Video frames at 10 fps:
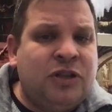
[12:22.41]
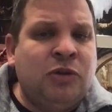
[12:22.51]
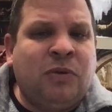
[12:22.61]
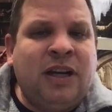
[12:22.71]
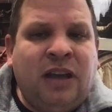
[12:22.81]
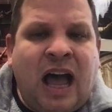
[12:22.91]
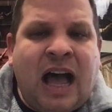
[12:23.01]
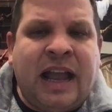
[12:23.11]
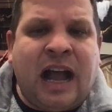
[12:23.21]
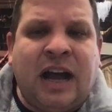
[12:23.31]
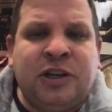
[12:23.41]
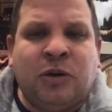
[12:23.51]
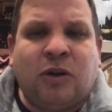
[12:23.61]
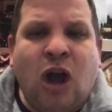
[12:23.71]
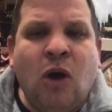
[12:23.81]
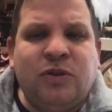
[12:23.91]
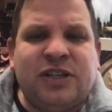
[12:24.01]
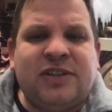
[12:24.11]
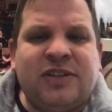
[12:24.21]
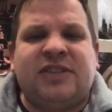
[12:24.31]
you rely on your
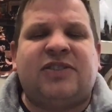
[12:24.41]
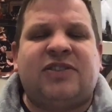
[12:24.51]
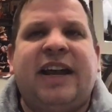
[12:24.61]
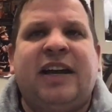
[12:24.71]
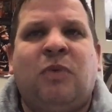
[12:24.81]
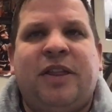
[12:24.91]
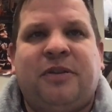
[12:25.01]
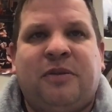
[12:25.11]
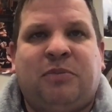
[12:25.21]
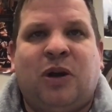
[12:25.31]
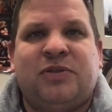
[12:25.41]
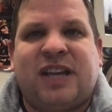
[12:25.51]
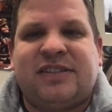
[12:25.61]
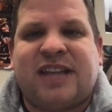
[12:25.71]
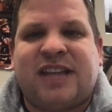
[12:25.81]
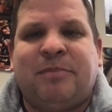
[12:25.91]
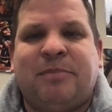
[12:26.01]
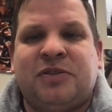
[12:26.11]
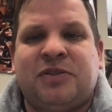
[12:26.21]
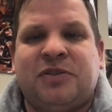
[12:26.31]
coaches deciding whether the protest
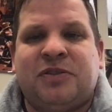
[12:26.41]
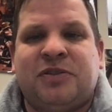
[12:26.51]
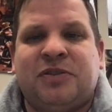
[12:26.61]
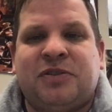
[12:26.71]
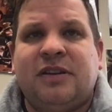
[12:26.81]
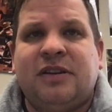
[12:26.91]
happens or not.